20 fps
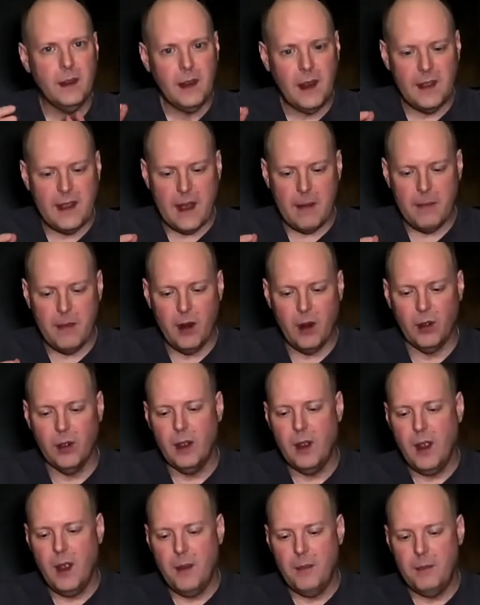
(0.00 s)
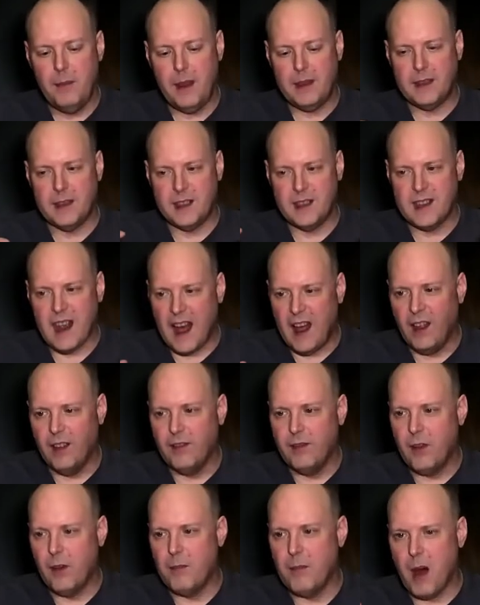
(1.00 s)
In that middle, it's a style
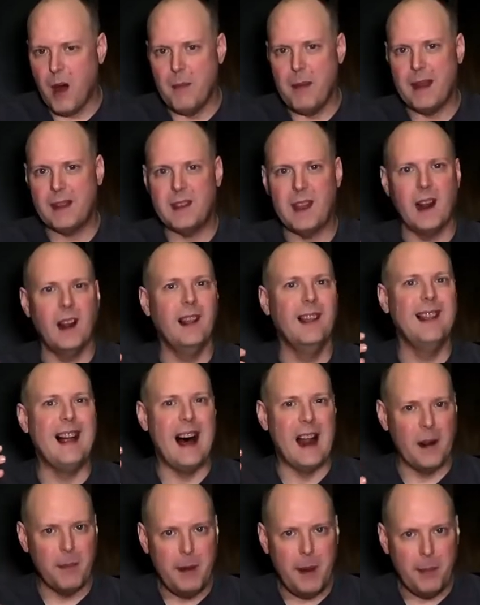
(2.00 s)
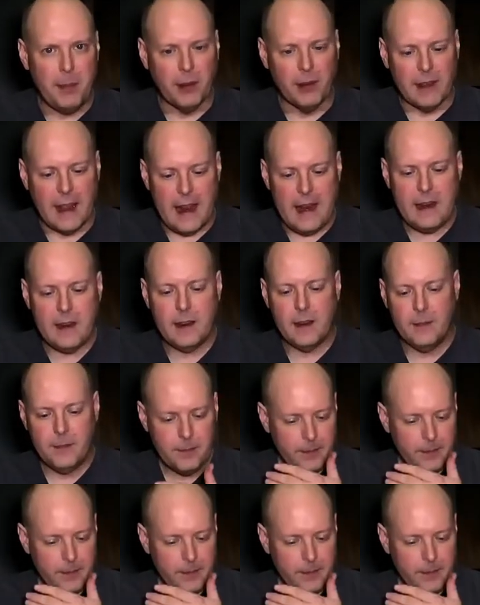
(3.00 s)
of Malbec that a lot of people like.